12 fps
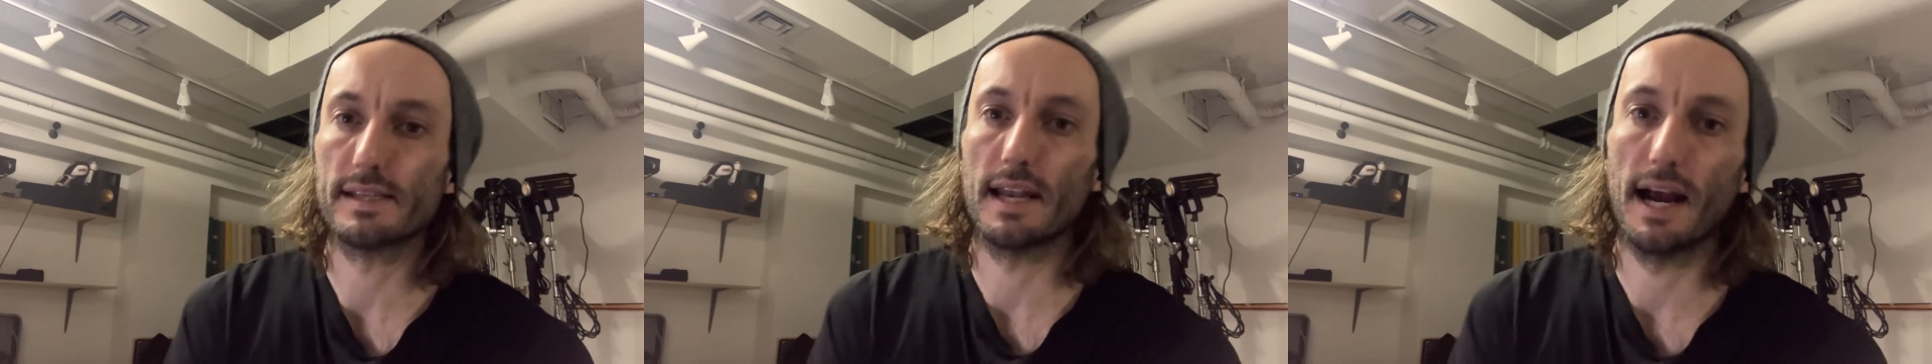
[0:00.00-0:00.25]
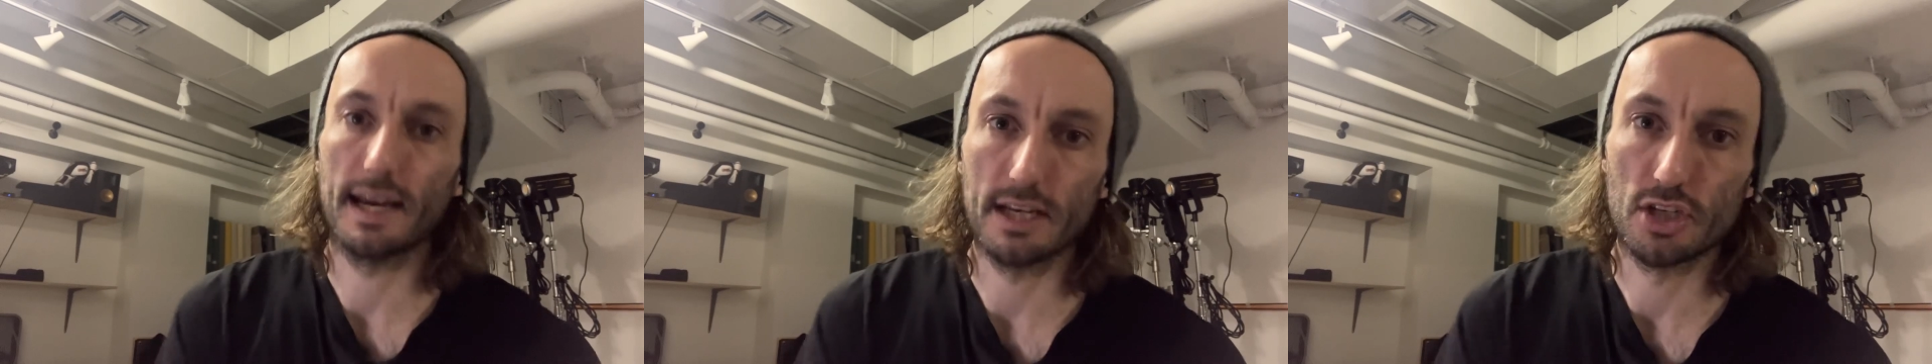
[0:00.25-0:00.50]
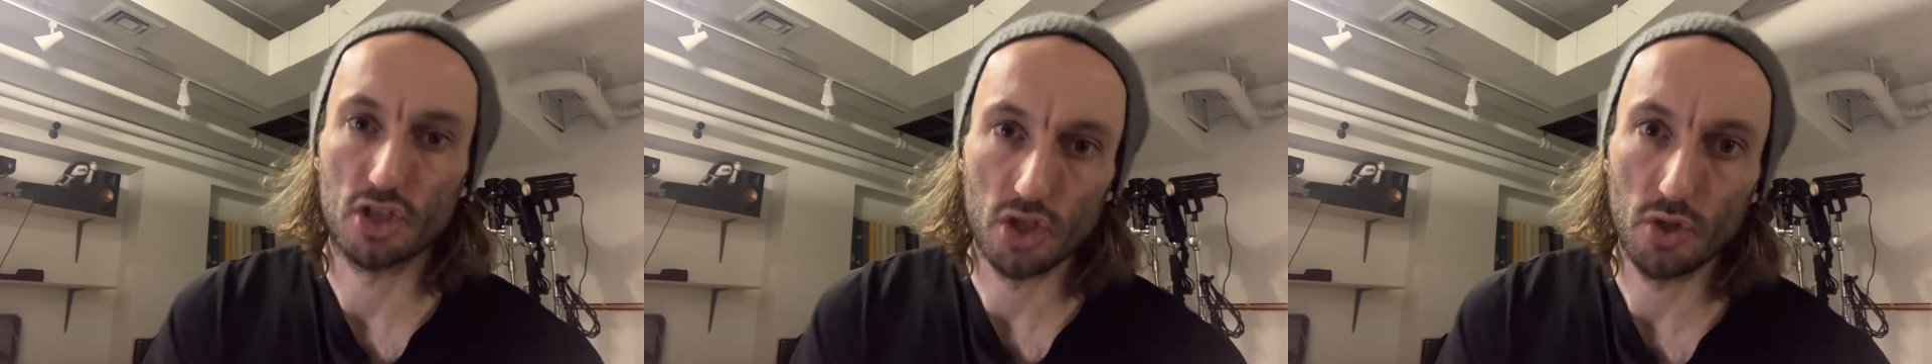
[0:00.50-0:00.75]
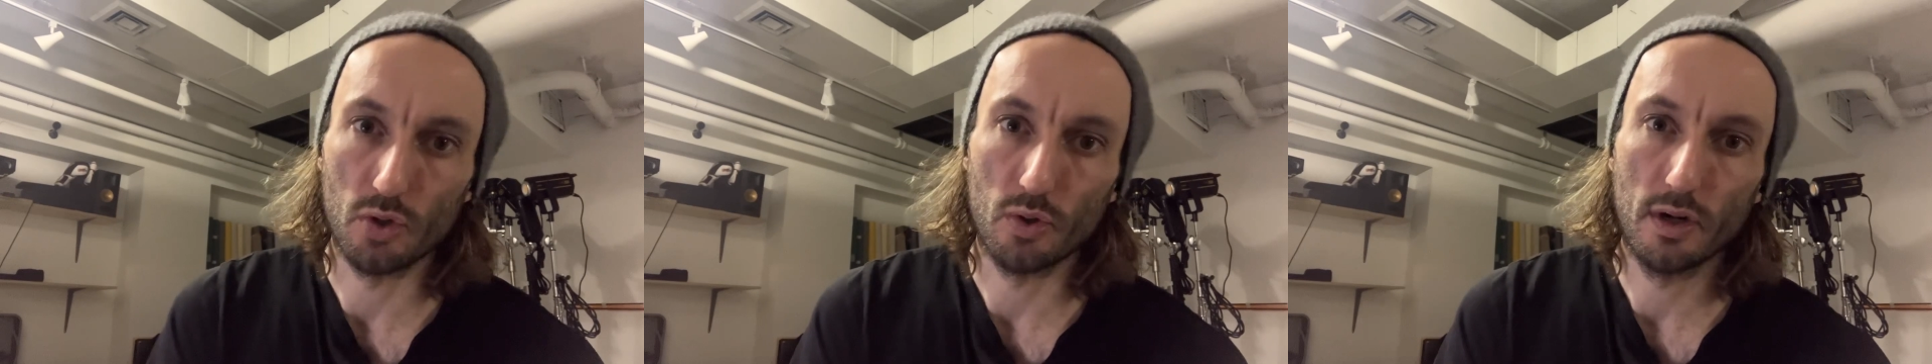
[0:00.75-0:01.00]
that I can
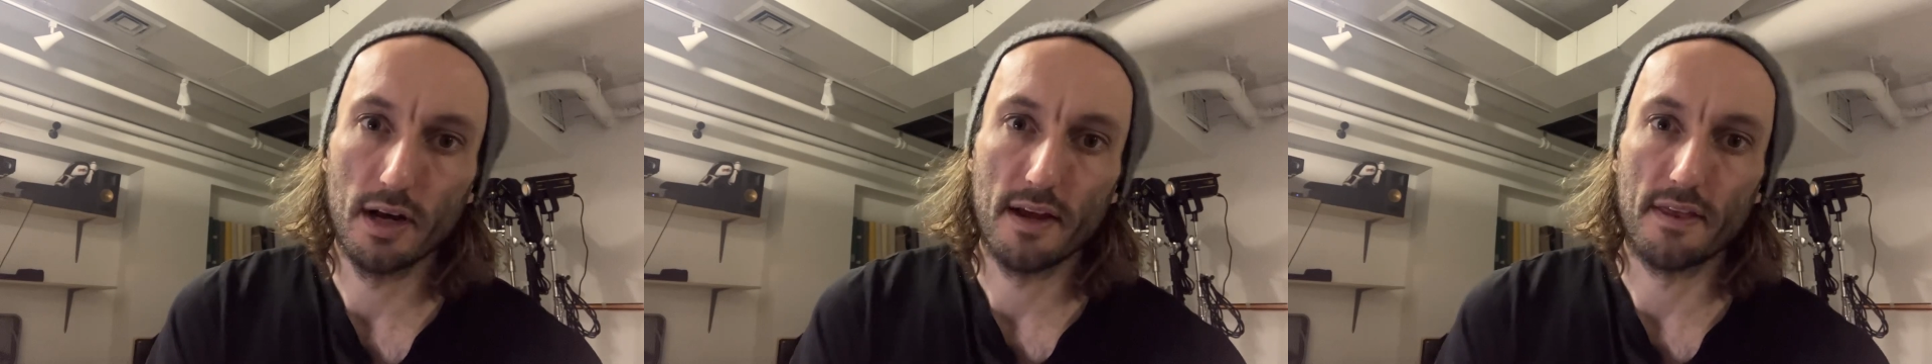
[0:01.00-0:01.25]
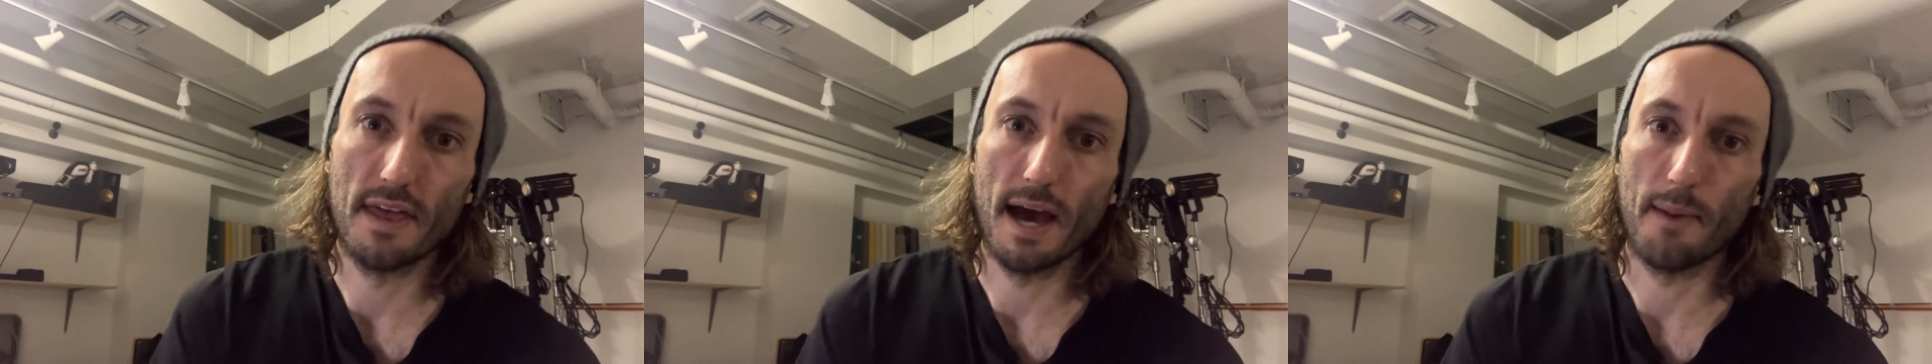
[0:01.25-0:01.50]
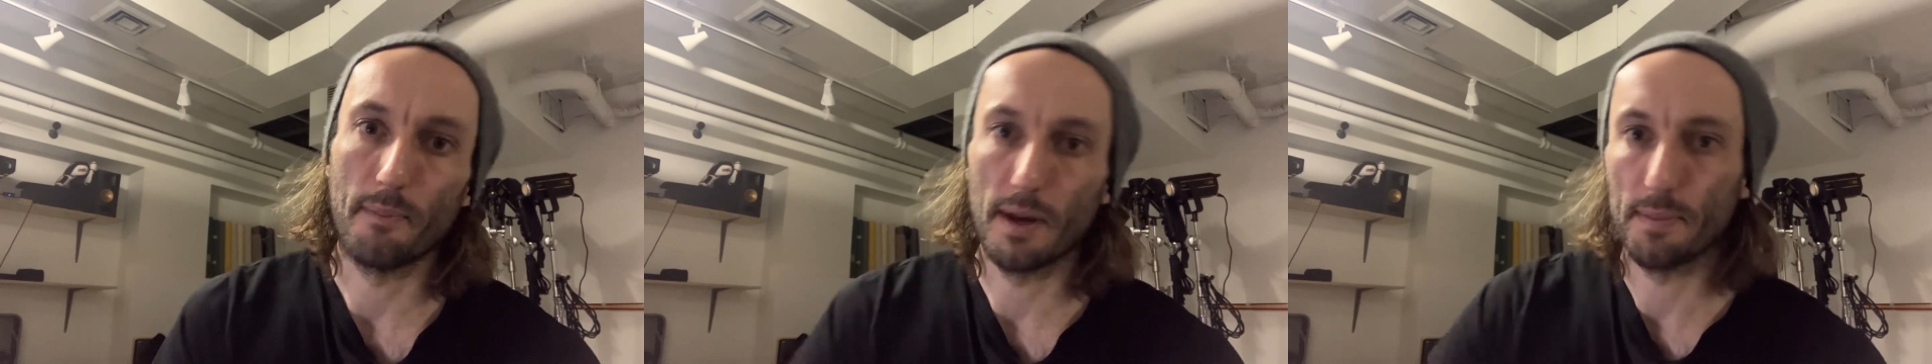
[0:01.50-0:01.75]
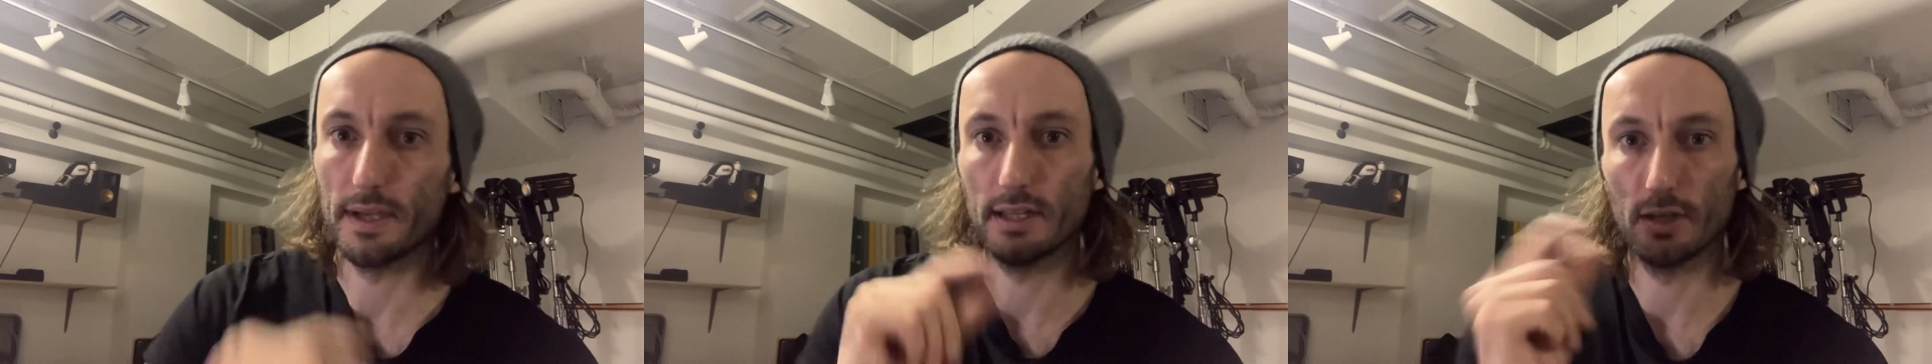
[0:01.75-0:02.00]
do that might
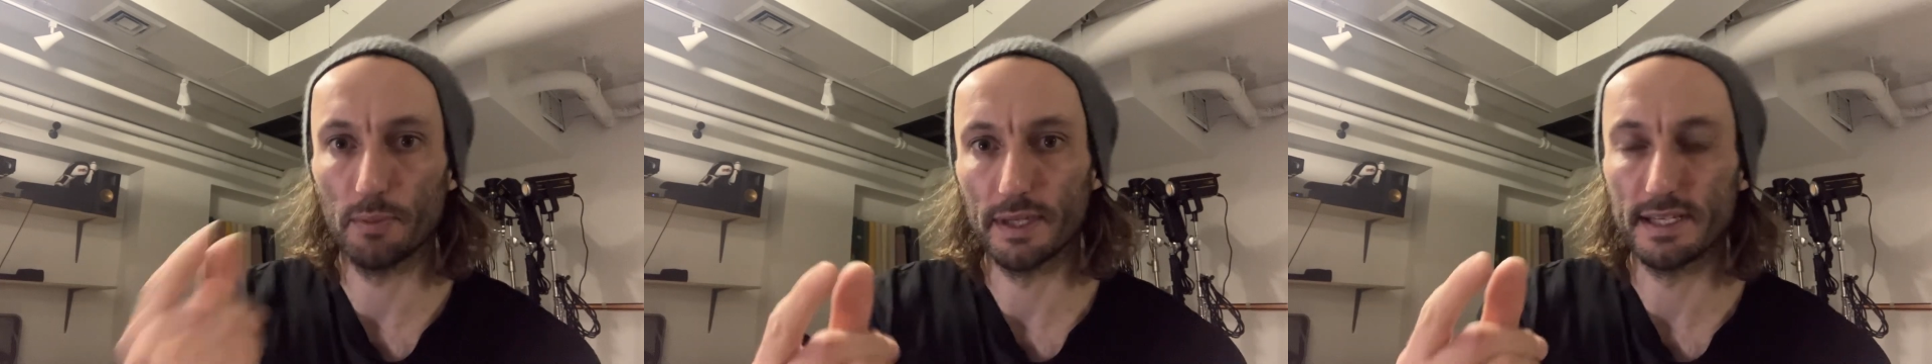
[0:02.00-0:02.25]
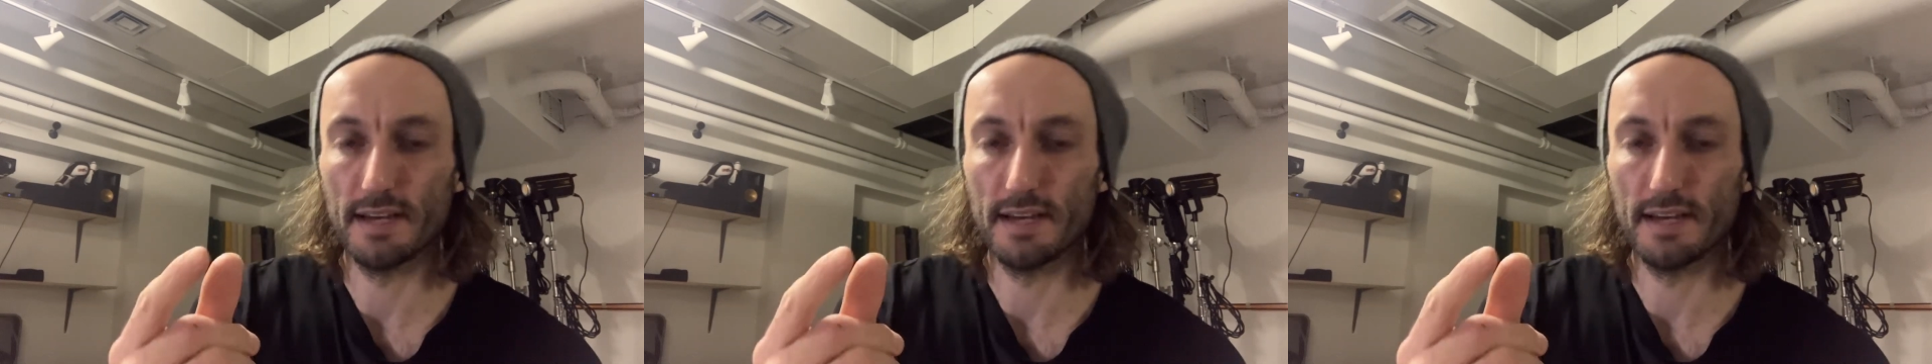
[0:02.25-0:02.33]
be a little bit